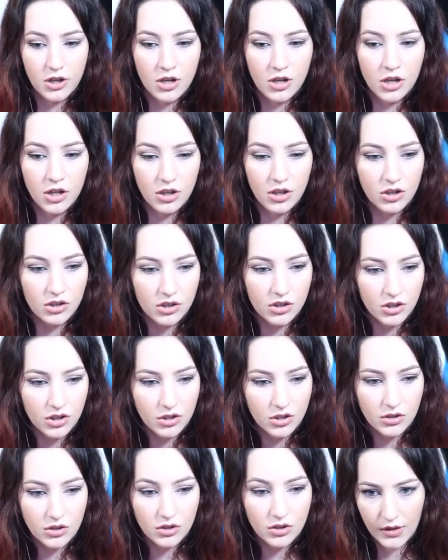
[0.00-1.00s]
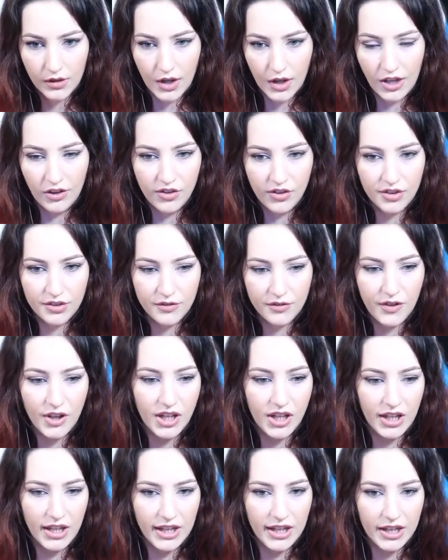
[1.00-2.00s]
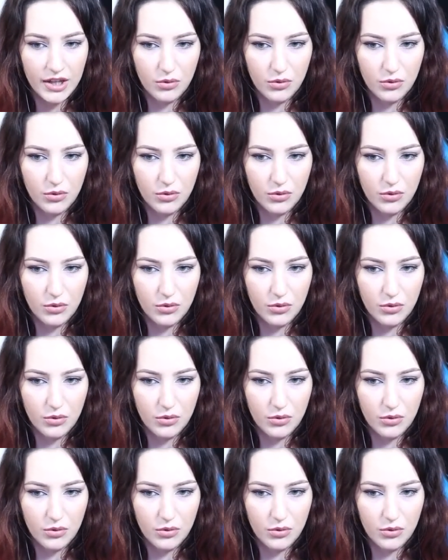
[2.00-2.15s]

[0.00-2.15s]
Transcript: I just feel like